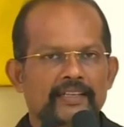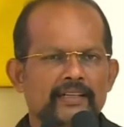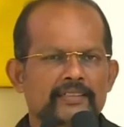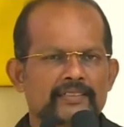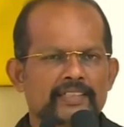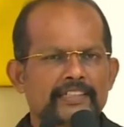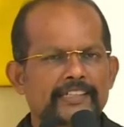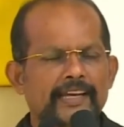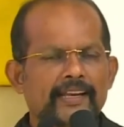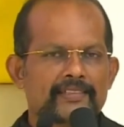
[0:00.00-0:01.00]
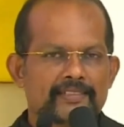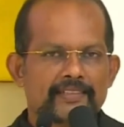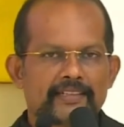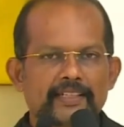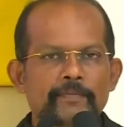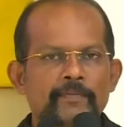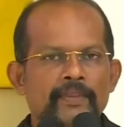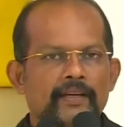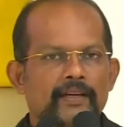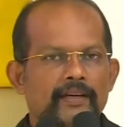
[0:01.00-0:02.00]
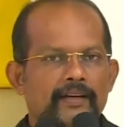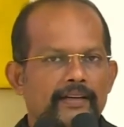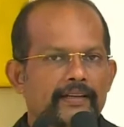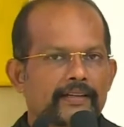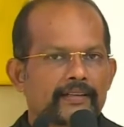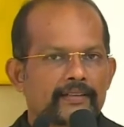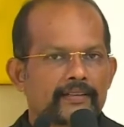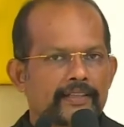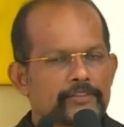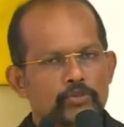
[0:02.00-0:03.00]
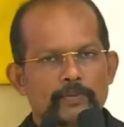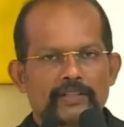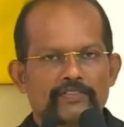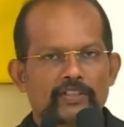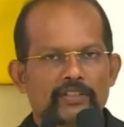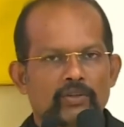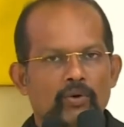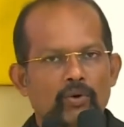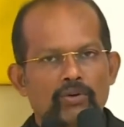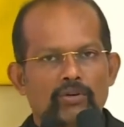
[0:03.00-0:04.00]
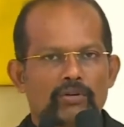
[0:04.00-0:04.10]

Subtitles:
say detailed study and exuberant for the whole